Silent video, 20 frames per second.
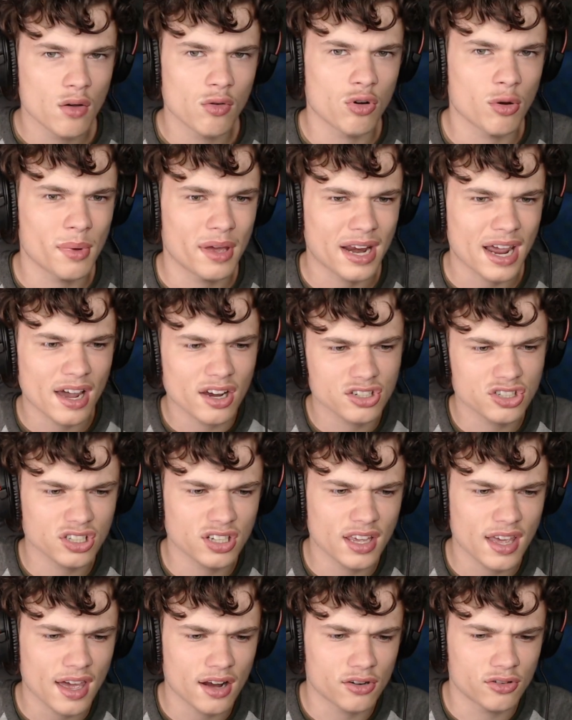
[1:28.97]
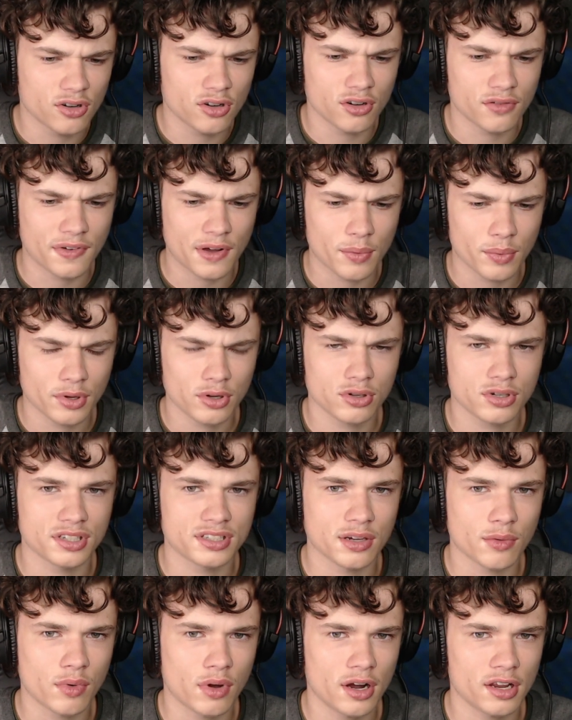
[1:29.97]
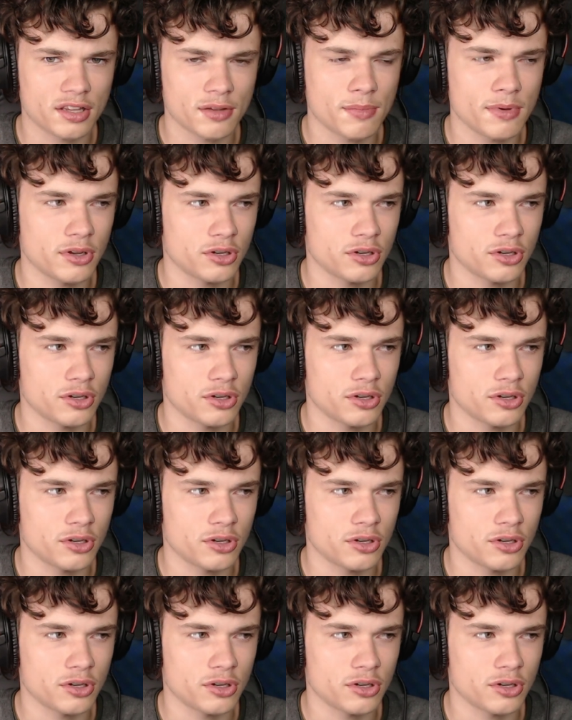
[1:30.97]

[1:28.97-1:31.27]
Well, I mean, actually, I don't know if I will, because I want it to be